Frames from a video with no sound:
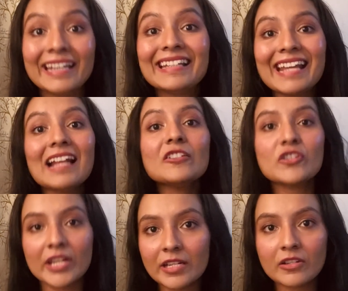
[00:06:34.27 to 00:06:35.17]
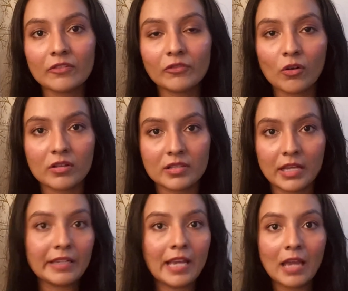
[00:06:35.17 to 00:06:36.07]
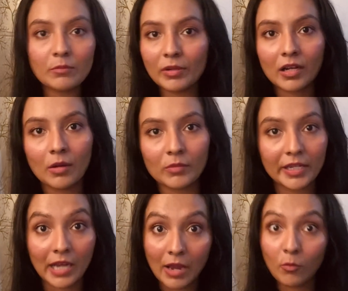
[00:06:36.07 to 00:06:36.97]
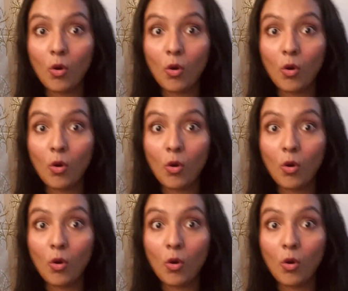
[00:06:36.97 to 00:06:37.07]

It can change, of course. I can become like I